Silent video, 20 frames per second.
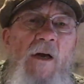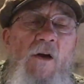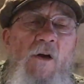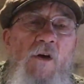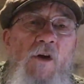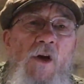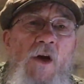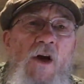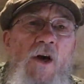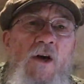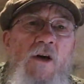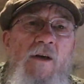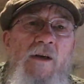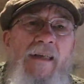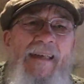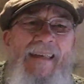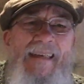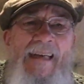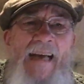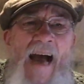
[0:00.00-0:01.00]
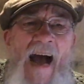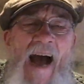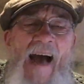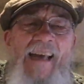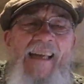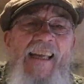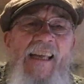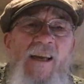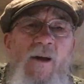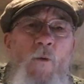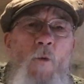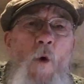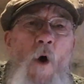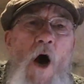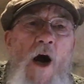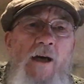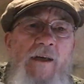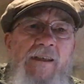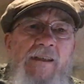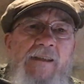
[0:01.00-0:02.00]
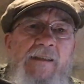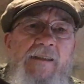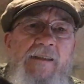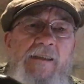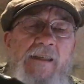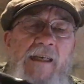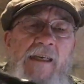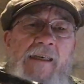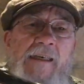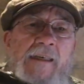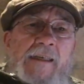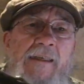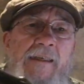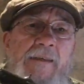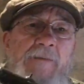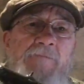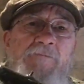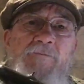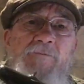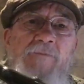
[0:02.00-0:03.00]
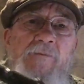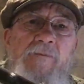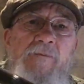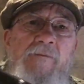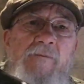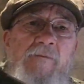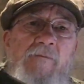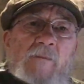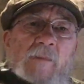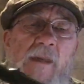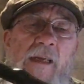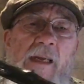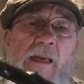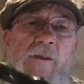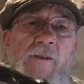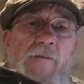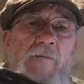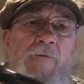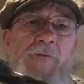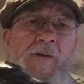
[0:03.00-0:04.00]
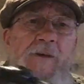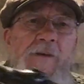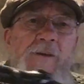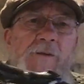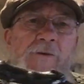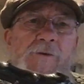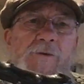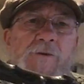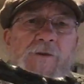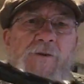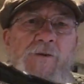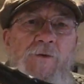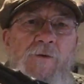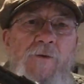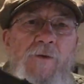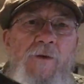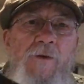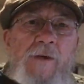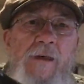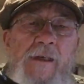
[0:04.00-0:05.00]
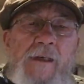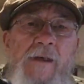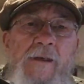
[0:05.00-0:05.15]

long hiking walks in the fields or